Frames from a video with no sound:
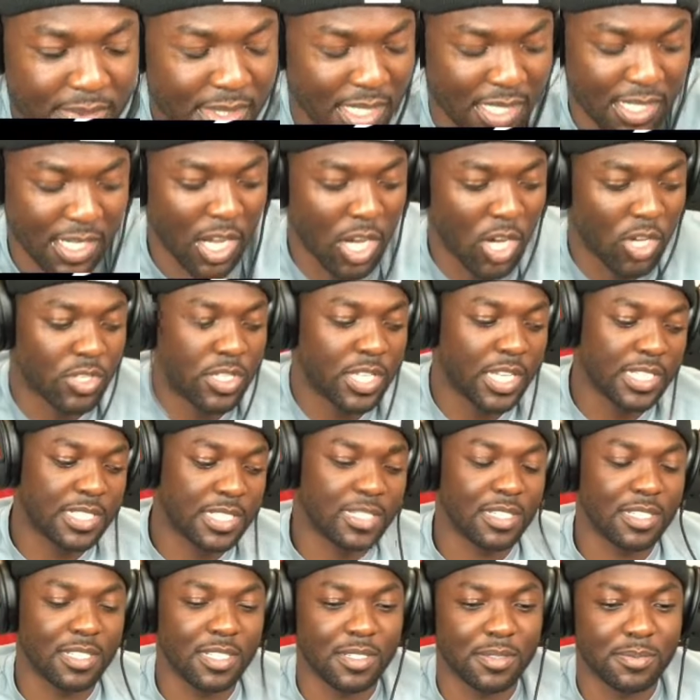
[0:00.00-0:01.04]
Oh, this
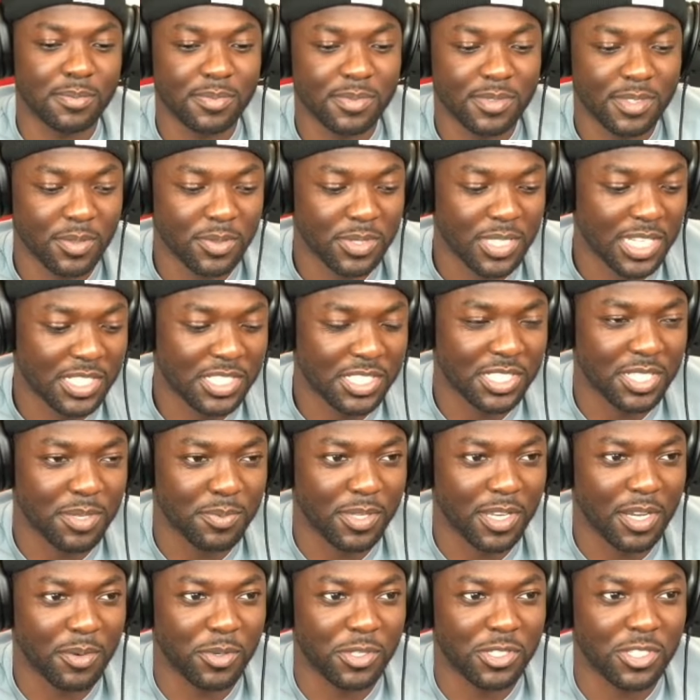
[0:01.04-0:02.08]
there was actually something I
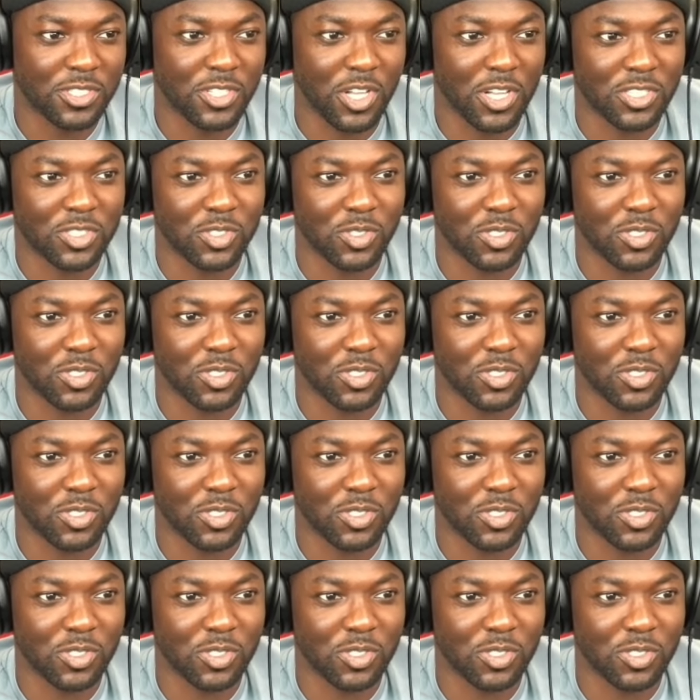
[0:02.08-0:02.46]
wanted to talk to you